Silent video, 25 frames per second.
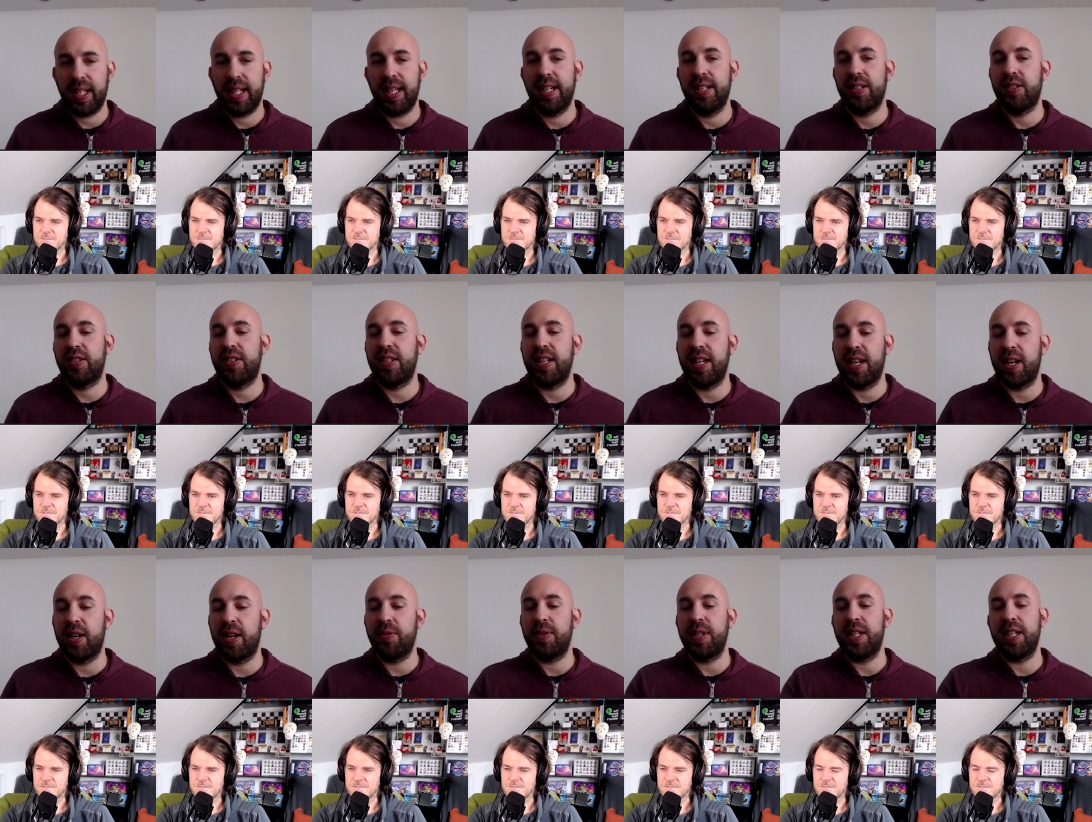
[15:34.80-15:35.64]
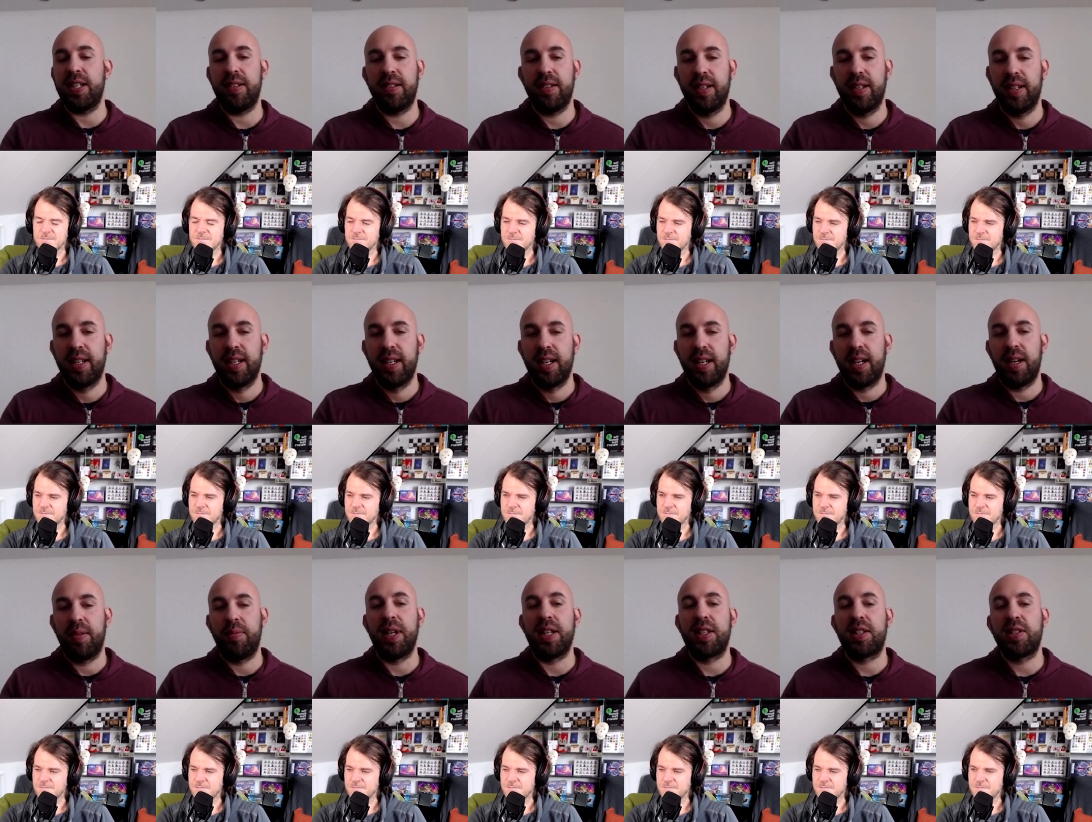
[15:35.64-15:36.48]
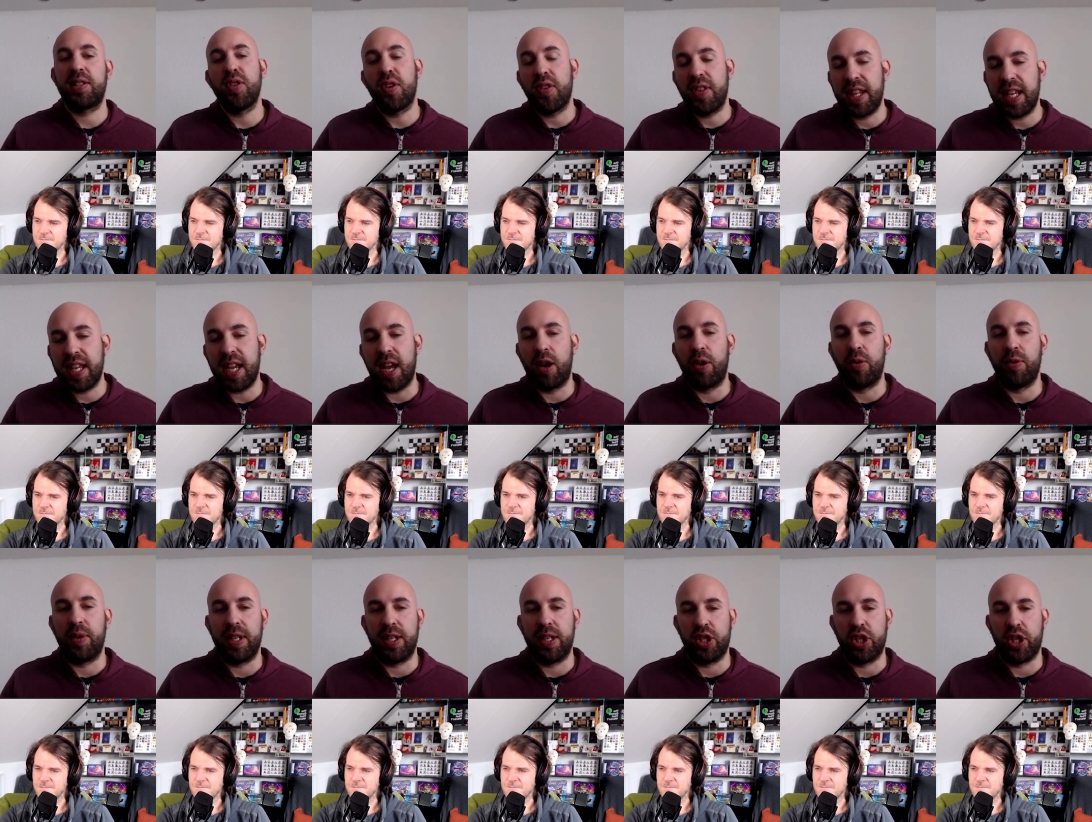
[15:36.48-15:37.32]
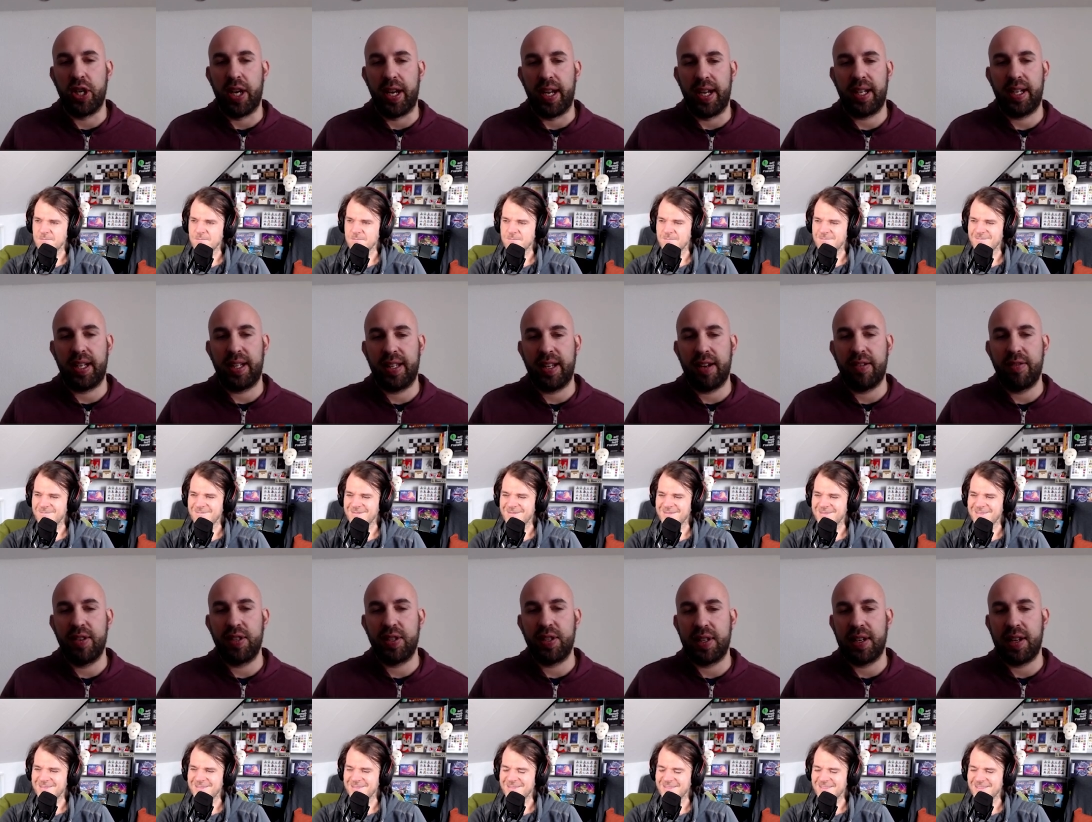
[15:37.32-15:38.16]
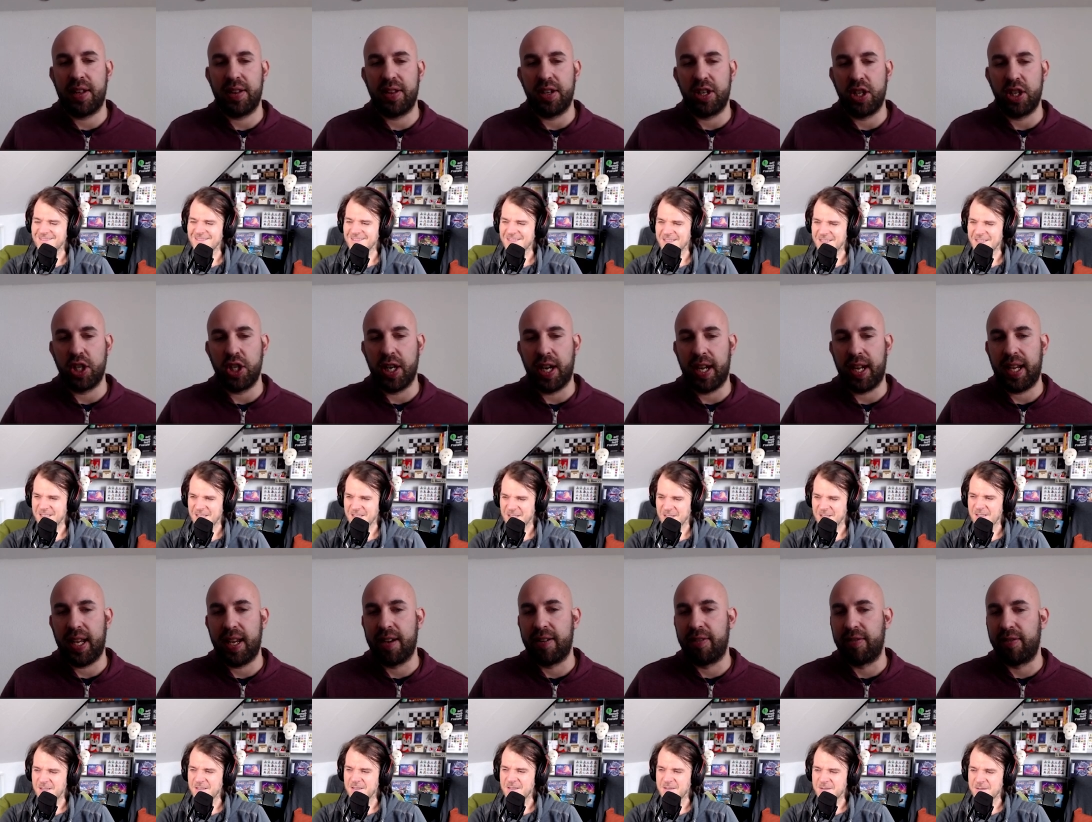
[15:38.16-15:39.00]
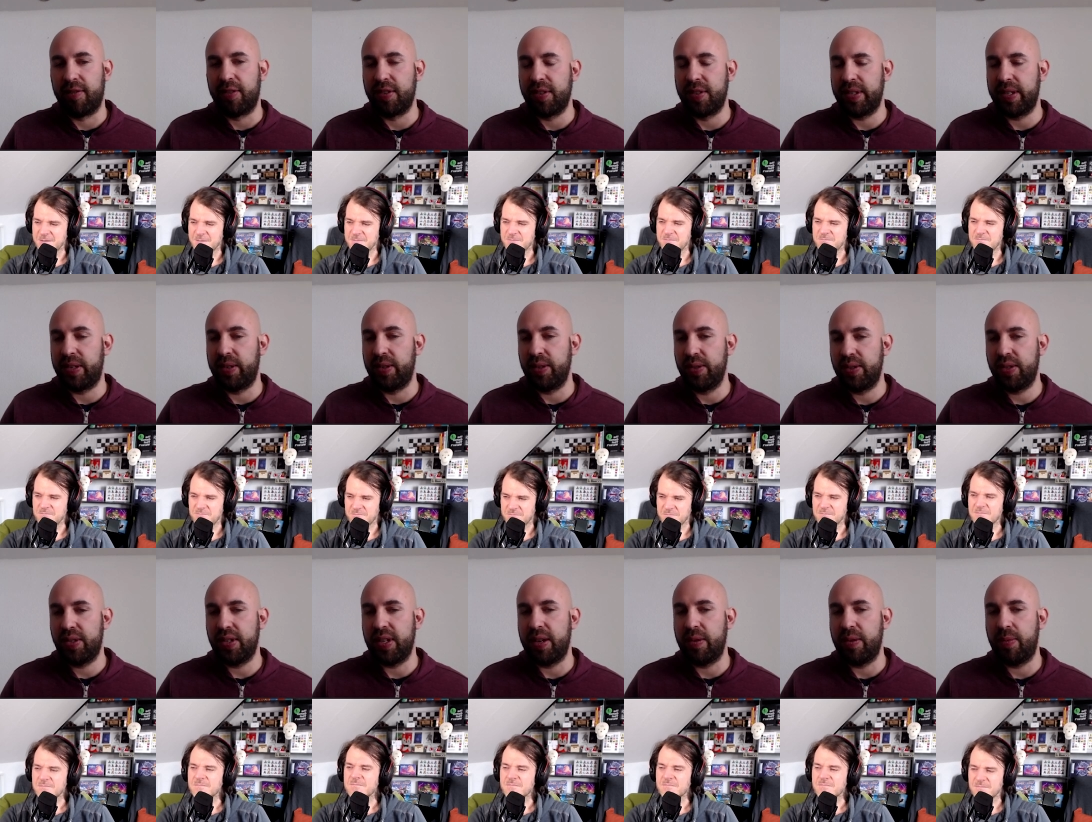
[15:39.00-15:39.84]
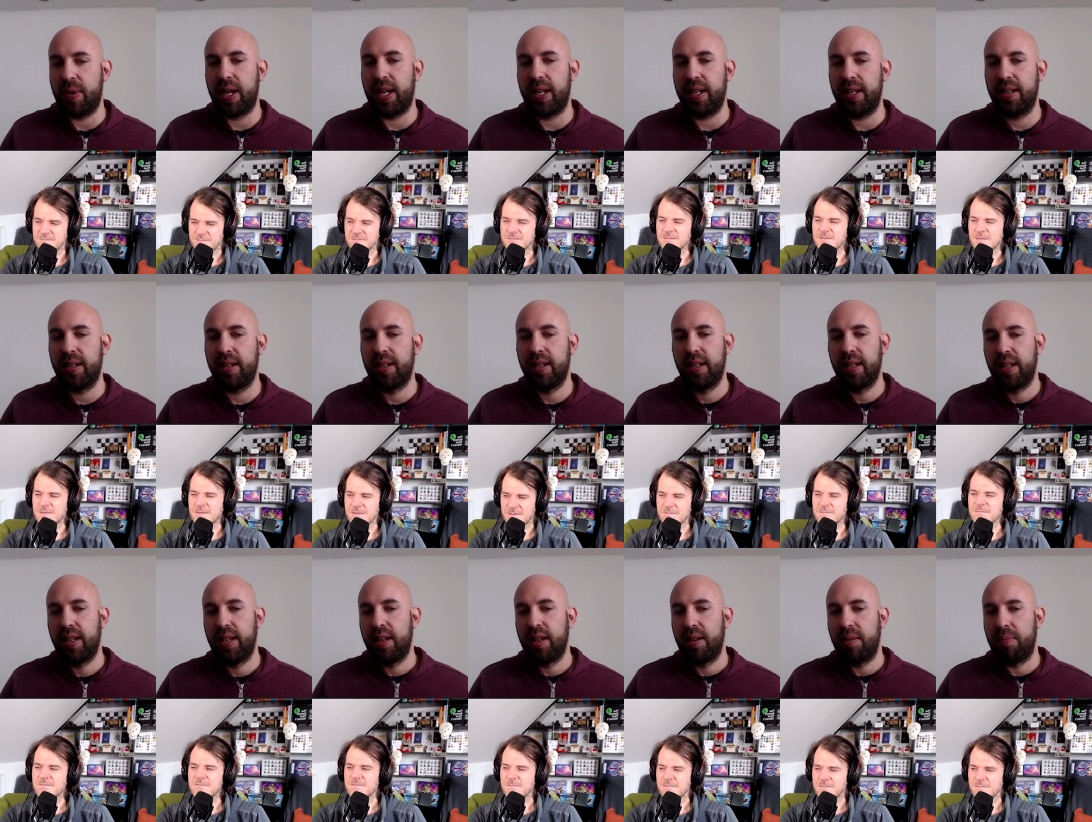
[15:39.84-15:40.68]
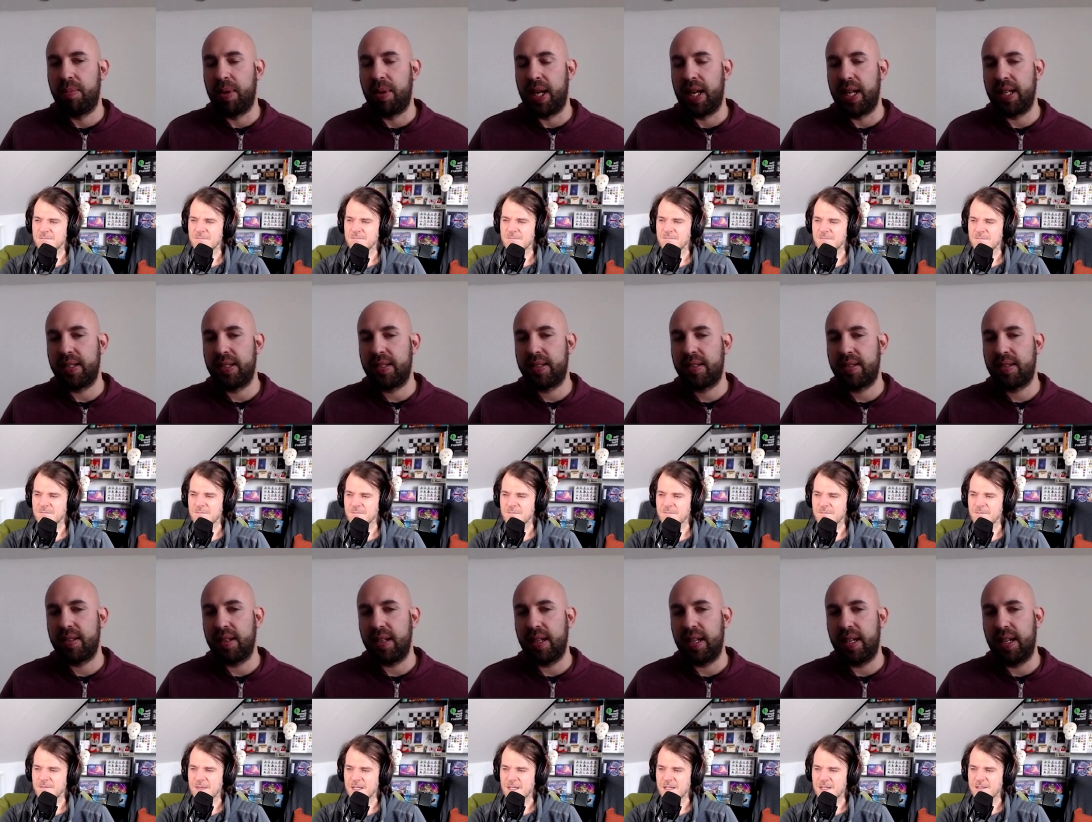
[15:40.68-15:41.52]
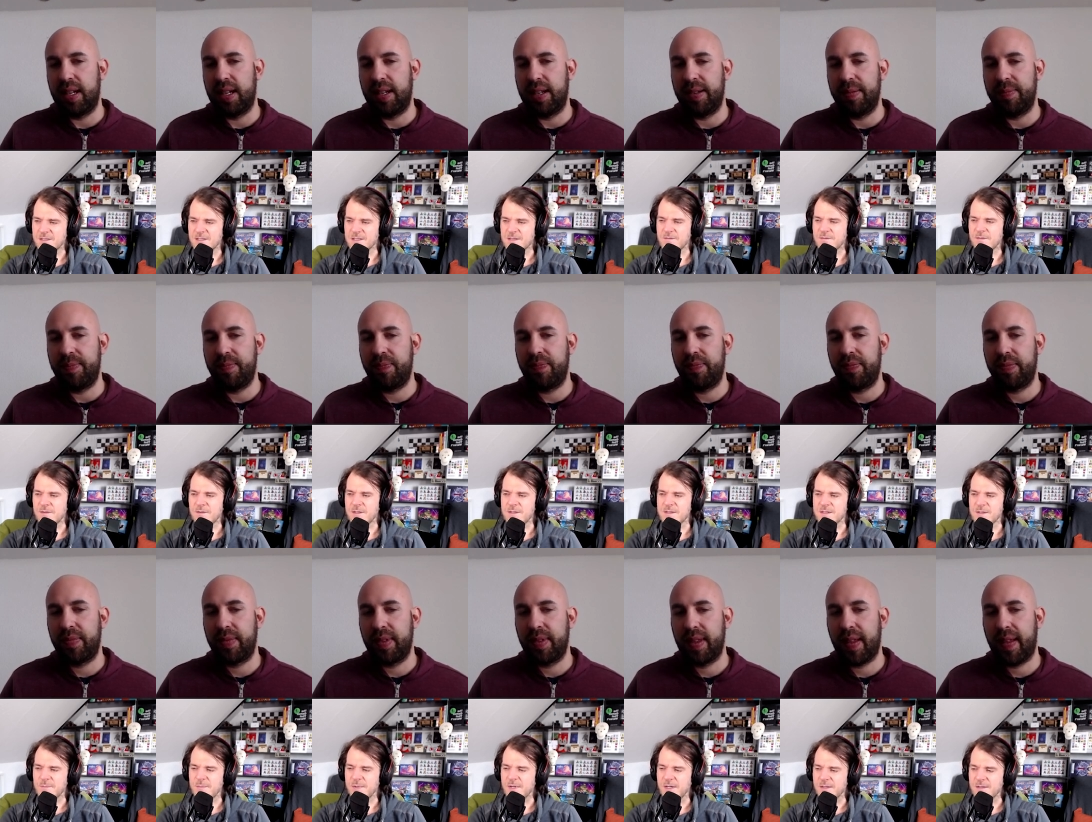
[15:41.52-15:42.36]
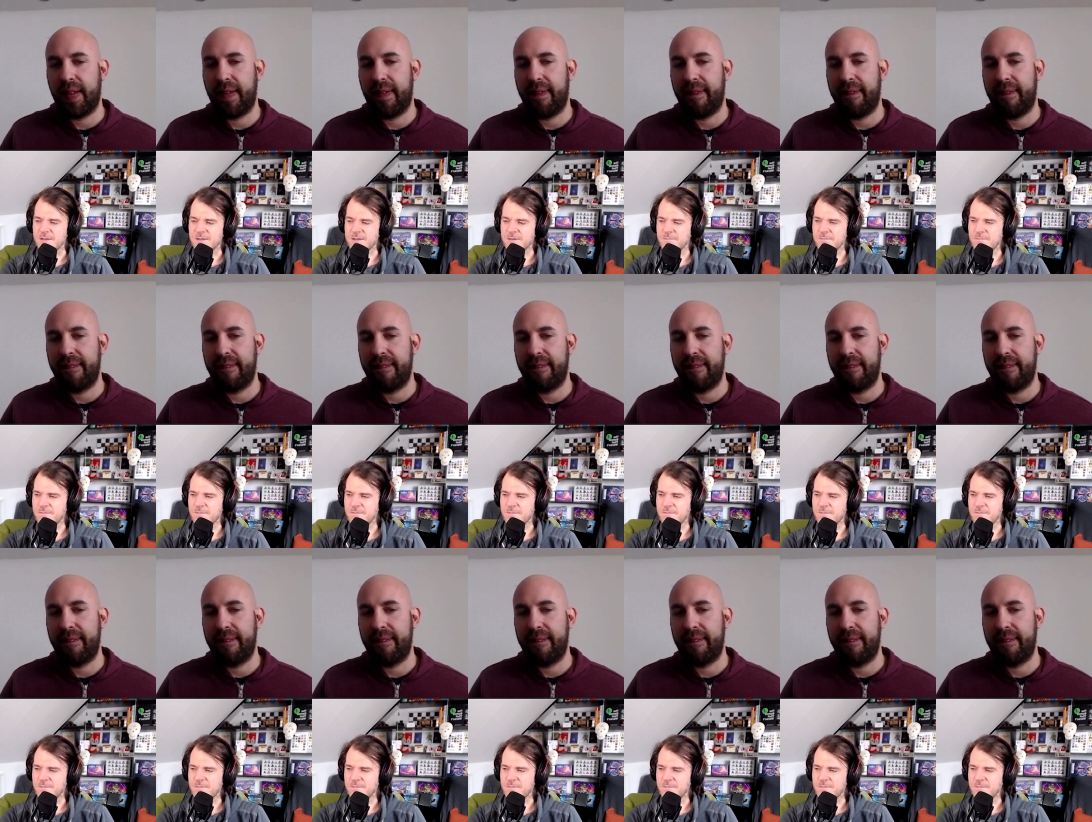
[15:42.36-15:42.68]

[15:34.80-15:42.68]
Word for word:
Speaker 1: it's the only well, it's not the only check. There is another check here on on c1, but it just um, falls apart.